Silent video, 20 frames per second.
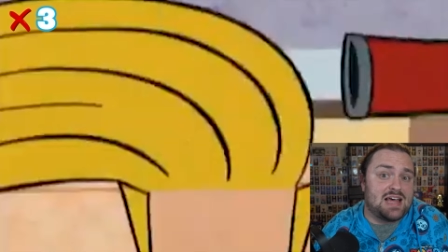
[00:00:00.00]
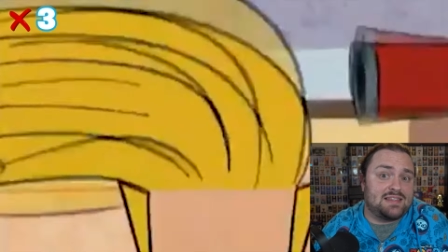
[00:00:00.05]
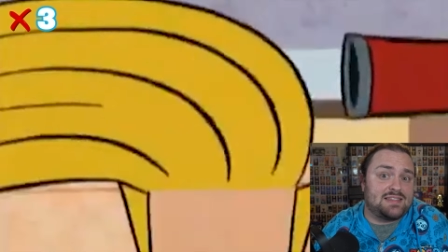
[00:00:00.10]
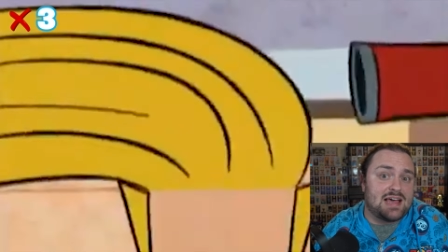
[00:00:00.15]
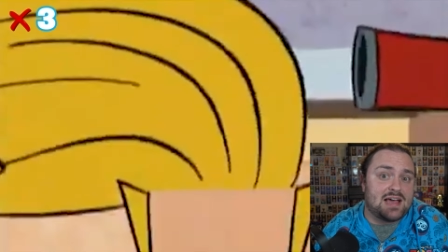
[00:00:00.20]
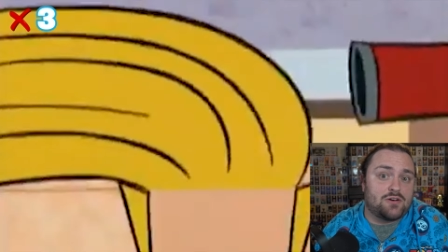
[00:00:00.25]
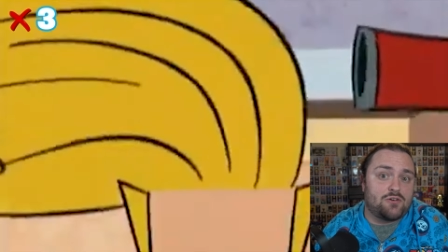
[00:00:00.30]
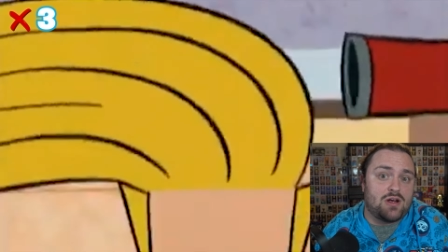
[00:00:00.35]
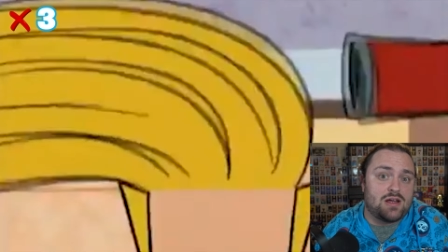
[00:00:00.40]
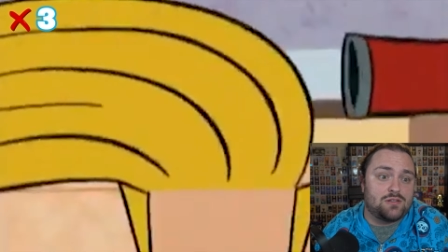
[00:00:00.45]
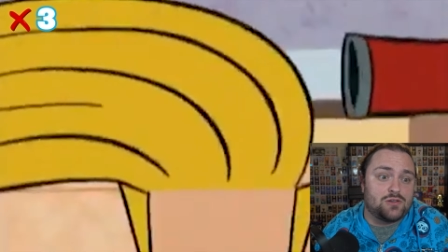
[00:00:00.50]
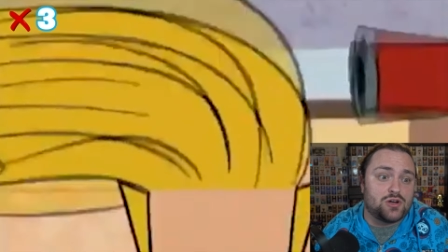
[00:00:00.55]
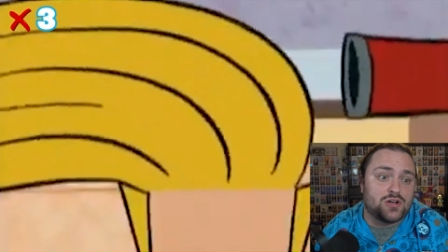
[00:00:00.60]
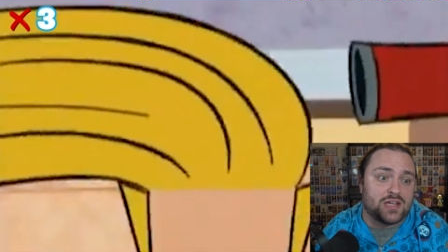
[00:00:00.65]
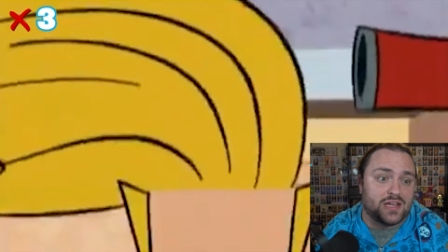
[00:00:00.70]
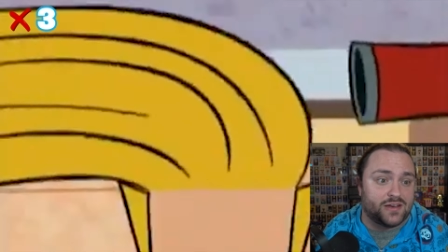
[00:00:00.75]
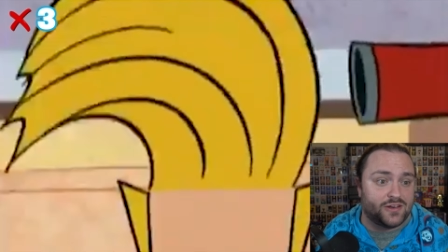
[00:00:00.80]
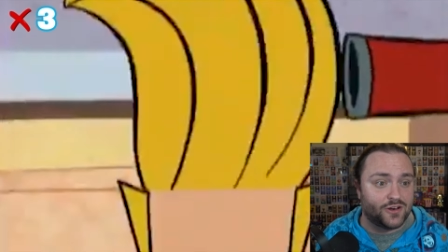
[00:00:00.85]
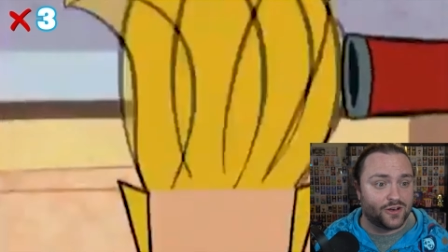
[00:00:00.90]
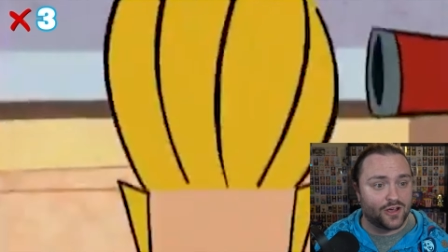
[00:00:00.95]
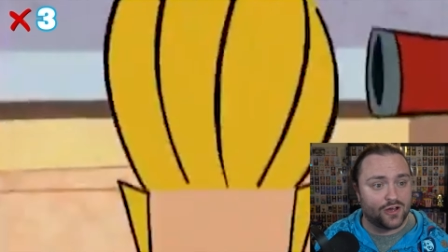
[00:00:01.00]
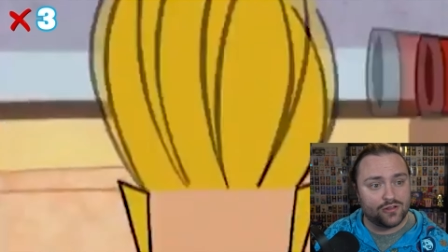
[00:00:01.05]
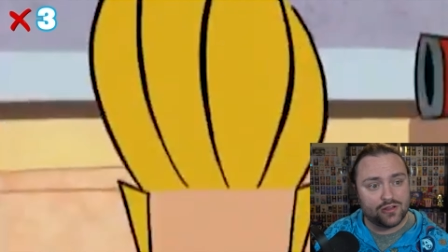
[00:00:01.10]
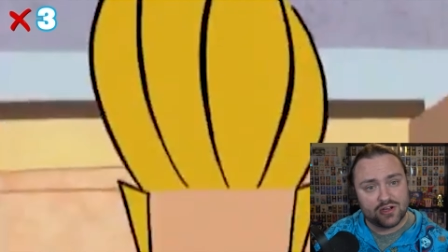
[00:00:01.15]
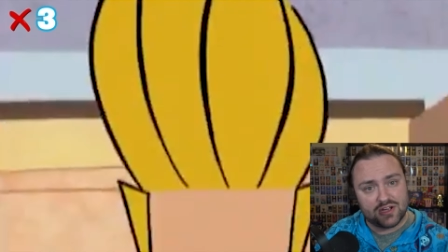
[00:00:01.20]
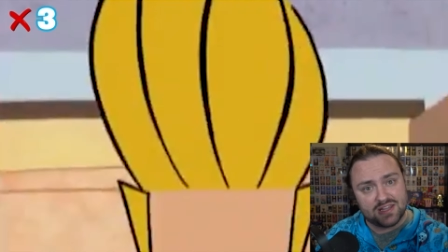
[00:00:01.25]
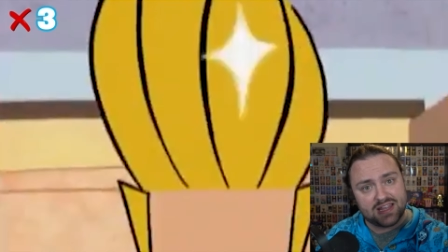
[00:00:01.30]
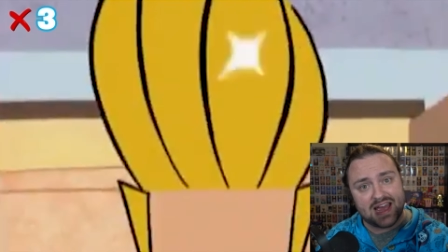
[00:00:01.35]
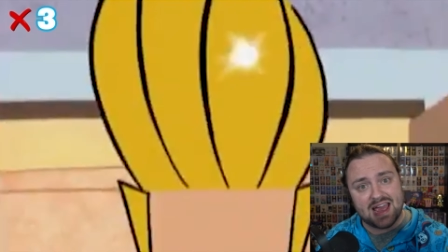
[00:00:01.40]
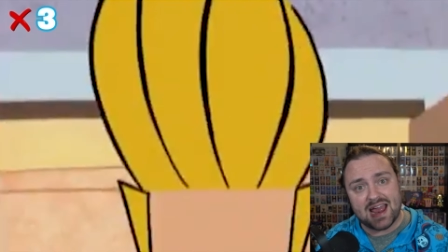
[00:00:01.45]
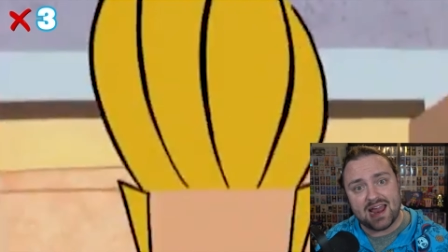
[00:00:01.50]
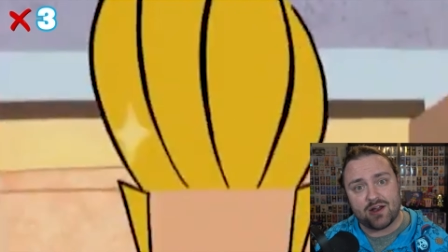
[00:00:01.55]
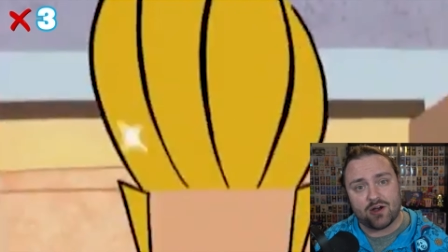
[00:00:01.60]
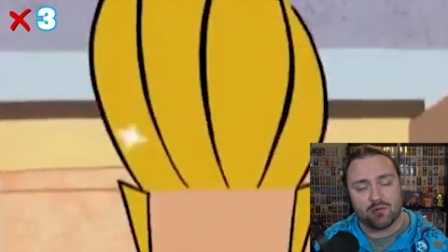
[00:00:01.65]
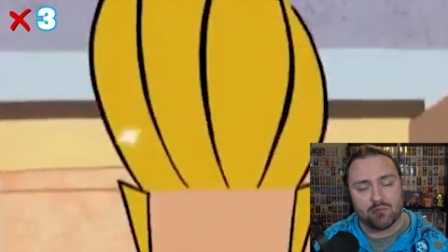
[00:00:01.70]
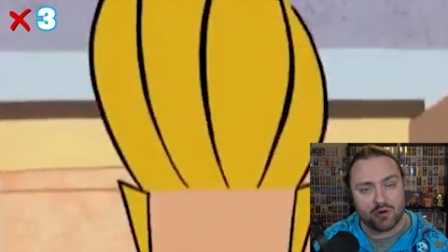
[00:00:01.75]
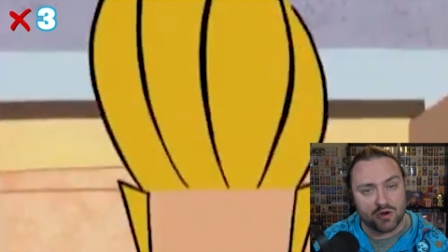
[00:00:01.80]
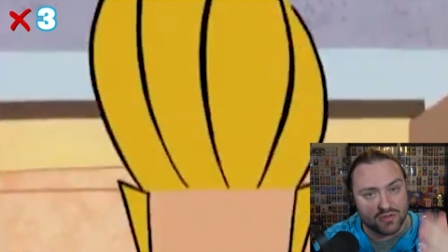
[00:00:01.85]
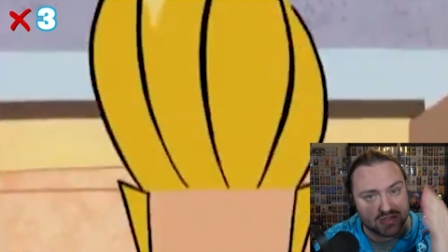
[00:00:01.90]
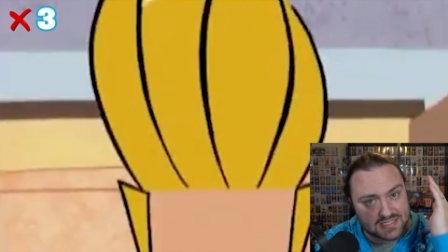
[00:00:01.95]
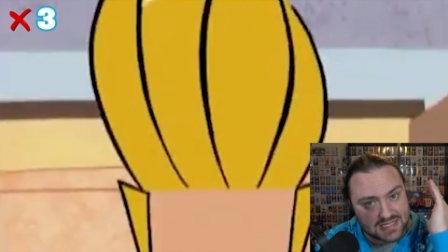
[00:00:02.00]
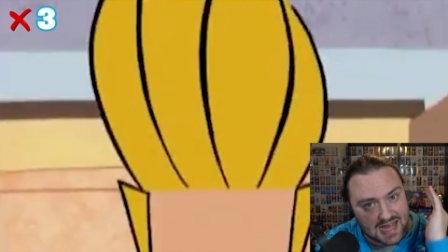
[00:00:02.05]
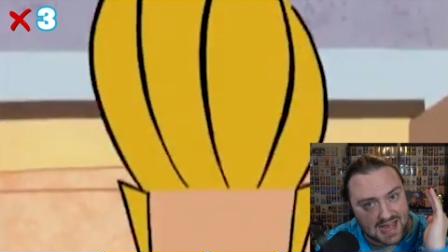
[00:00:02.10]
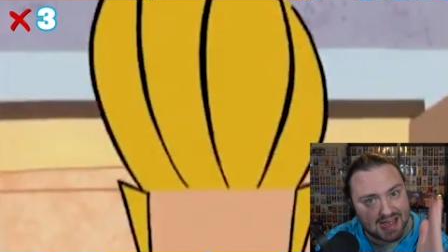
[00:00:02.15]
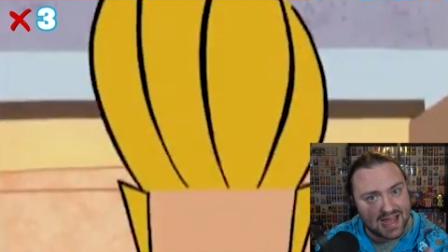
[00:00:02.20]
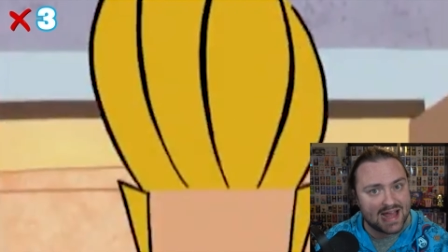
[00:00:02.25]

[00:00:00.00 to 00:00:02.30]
not that great looking, you know? Look at the hair, bro. This guy